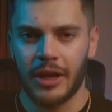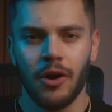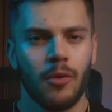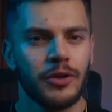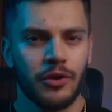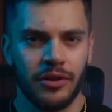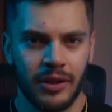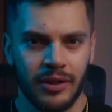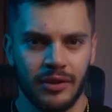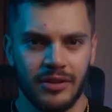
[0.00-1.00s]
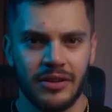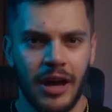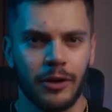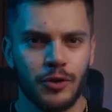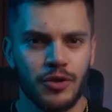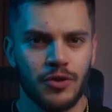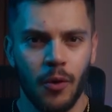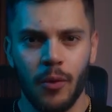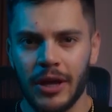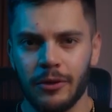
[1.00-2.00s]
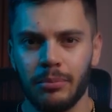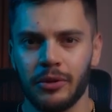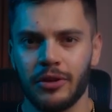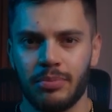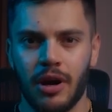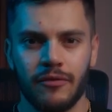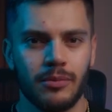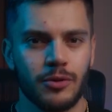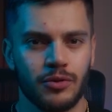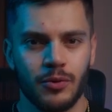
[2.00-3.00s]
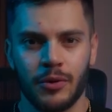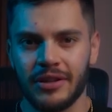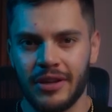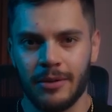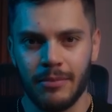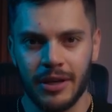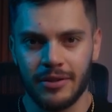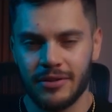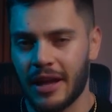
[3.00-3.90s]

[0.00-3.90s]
I know what you're thinking, Santiago, there's no way you build a profitable store in 10 minutes.